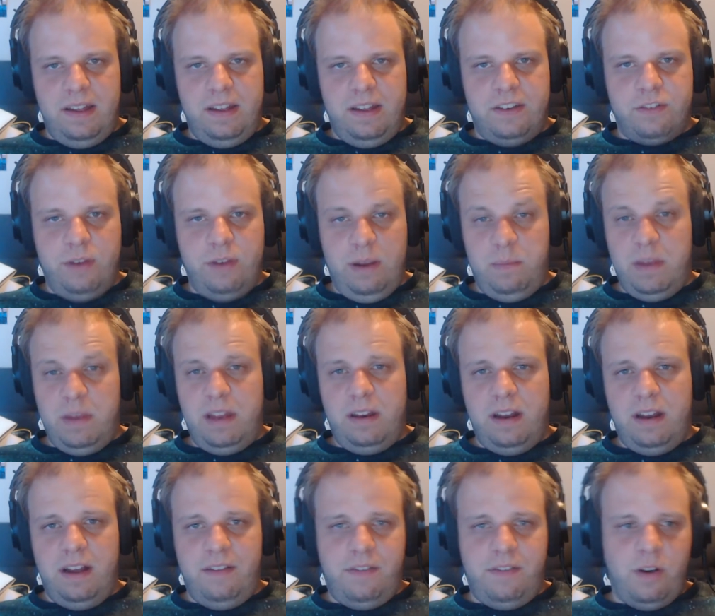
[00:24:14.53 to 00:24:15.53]
treatment
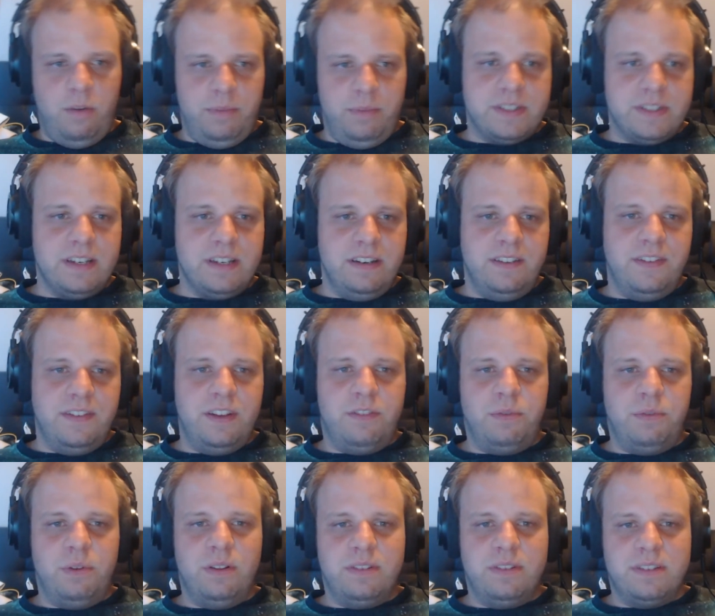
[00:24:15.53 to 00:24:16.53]
of homeless
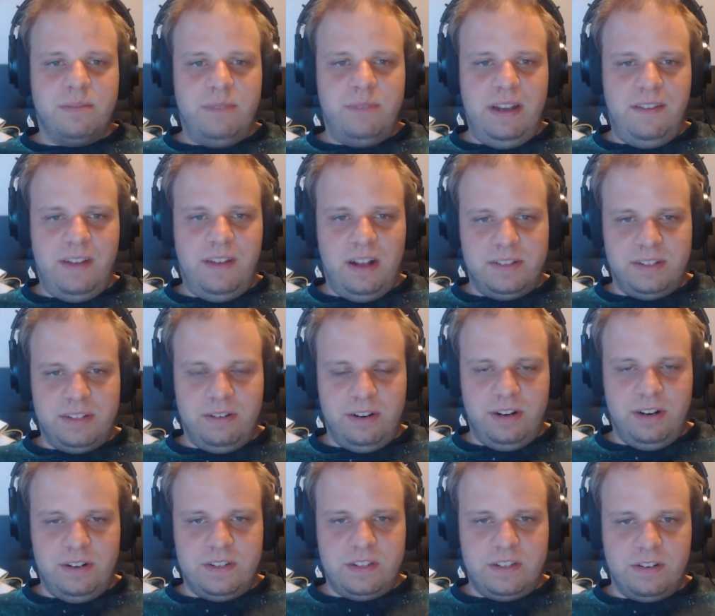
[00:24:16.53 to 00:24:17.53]
individuals. We have also
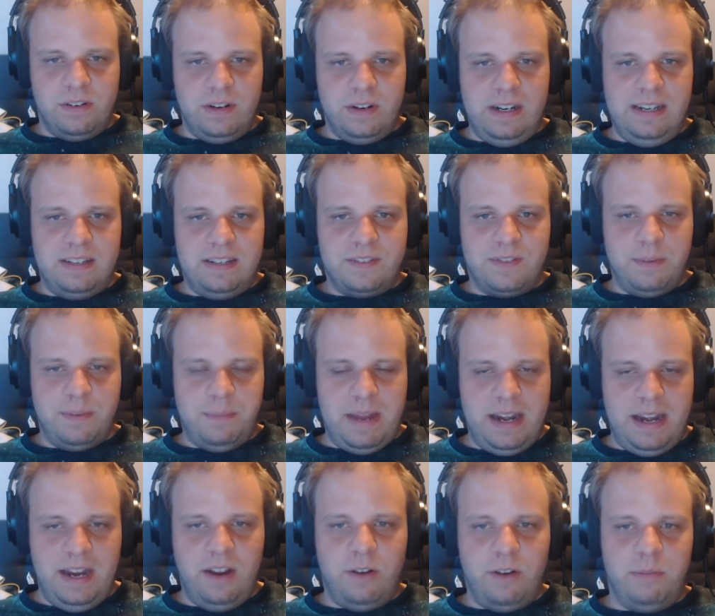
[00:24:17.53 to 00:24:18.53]
heard stories from
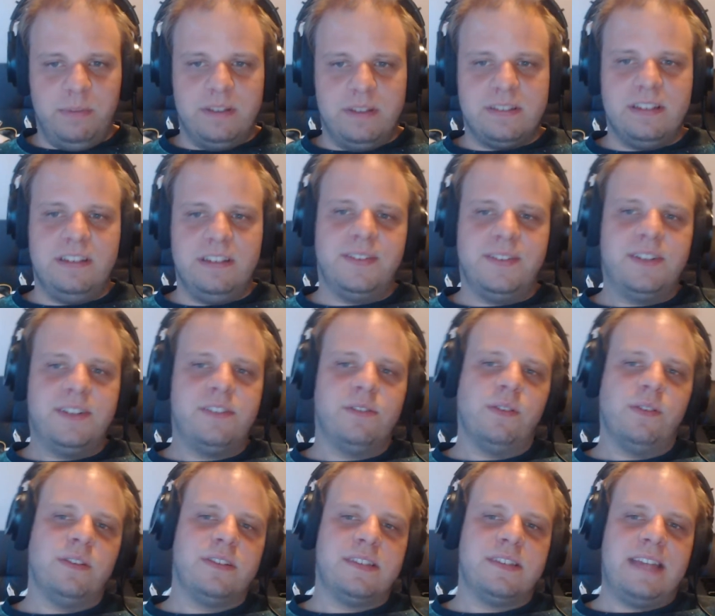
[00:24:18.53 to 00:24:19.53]
many homeless
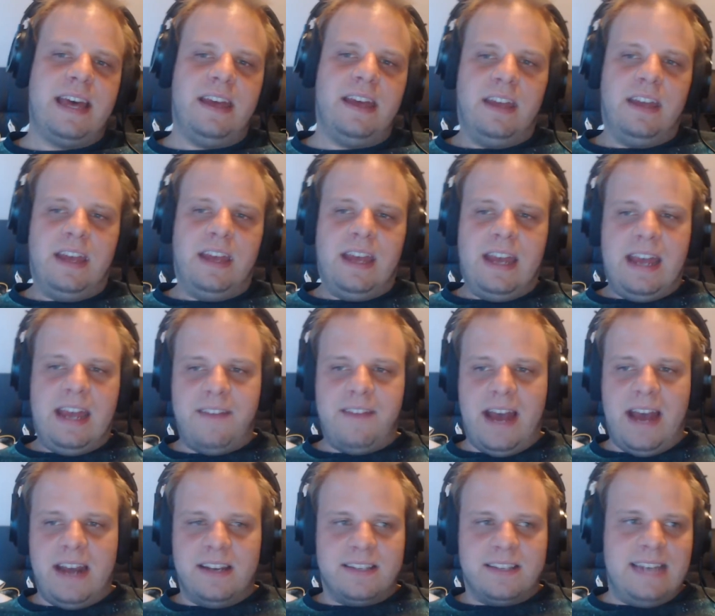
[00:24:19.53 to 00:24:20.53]
individuals that have
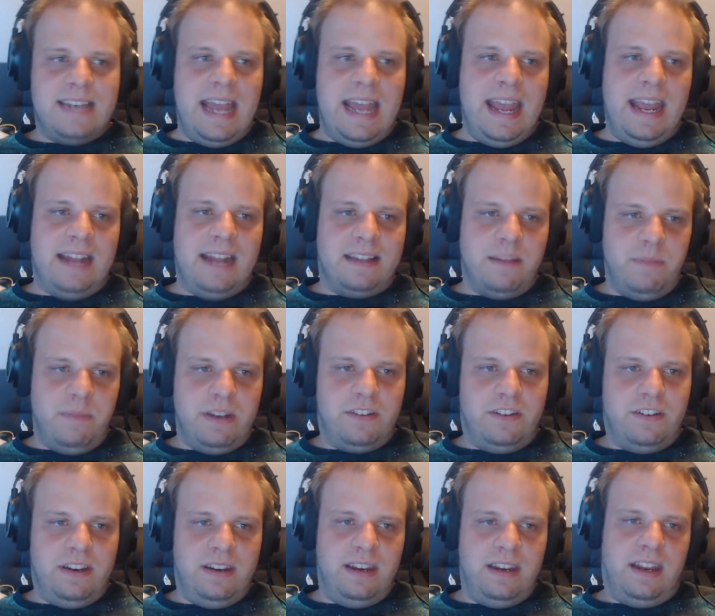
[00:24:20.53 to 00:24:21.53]
had to stay at the
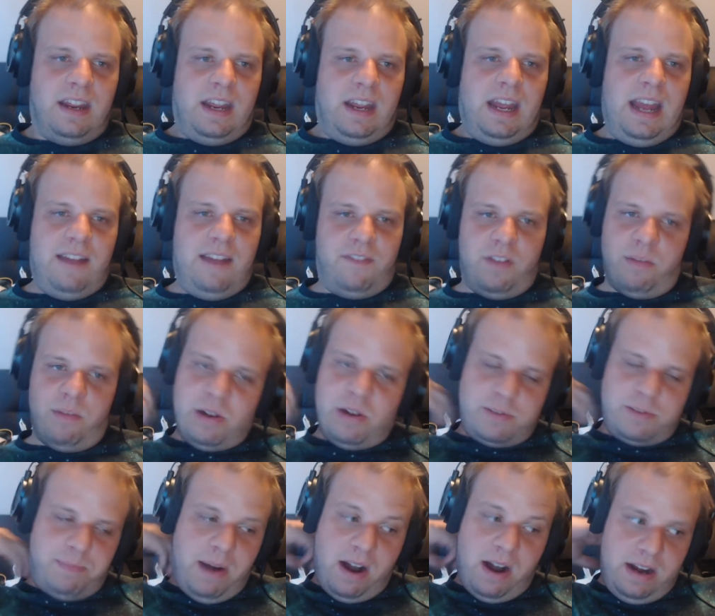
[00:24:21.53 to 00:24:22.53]
mission. And for the
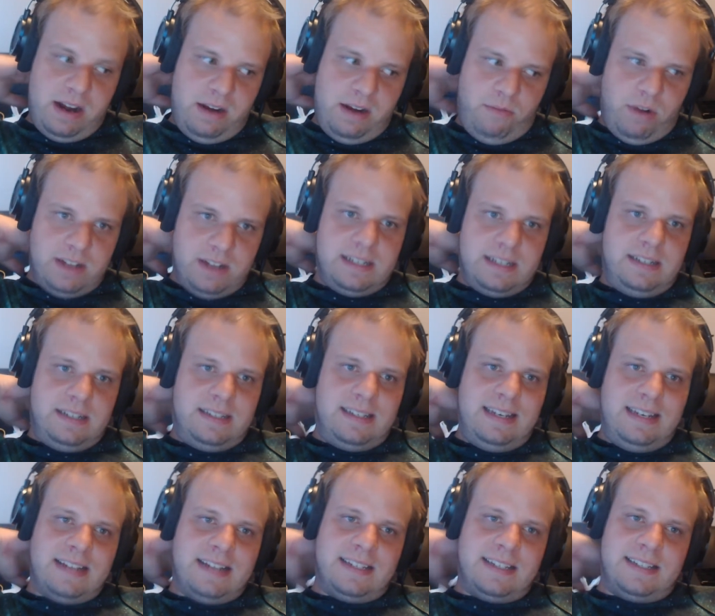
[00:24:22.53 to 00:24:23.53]
most part, it
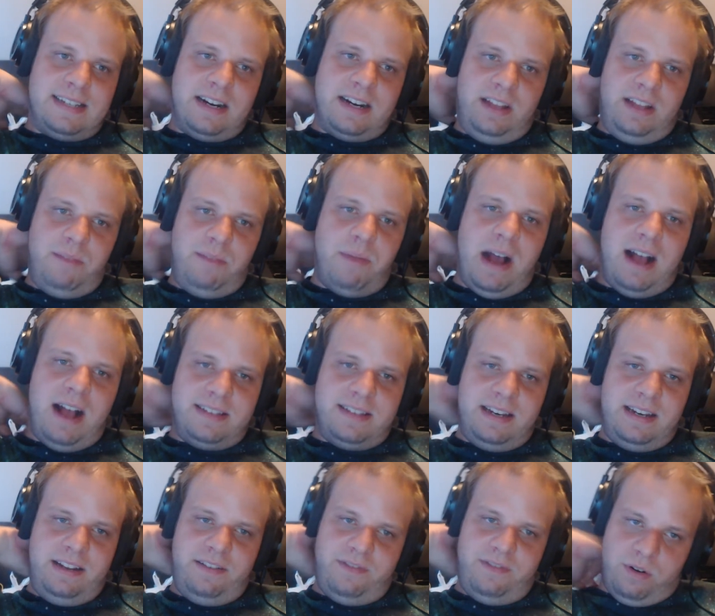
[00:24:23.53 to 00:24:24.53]
wasn't necessarily
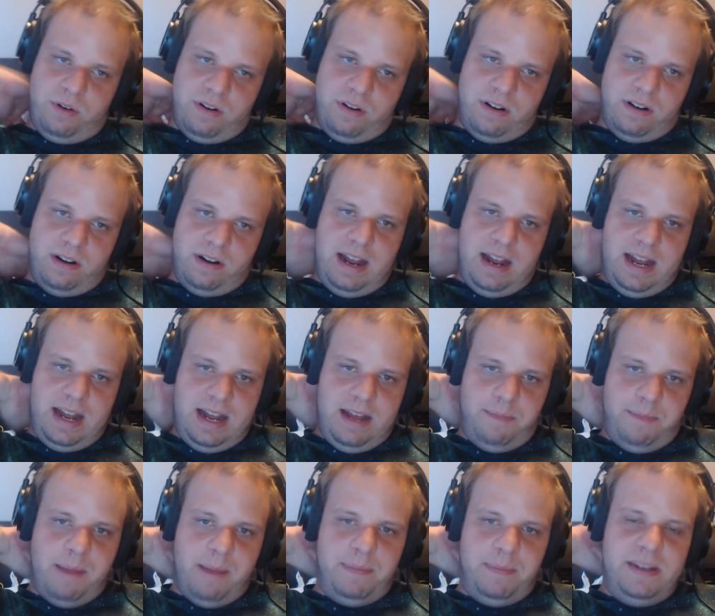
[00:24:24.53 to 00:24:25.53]
positive
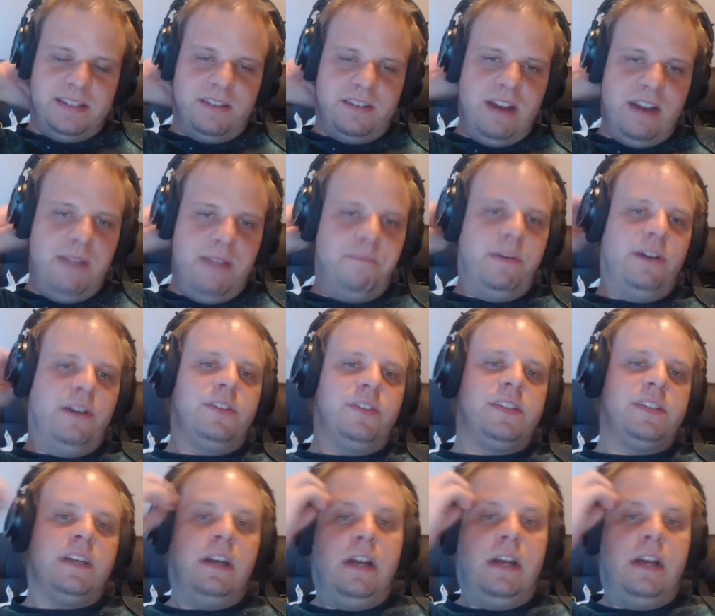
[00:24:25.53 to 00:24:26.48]
or puppies and rainbows.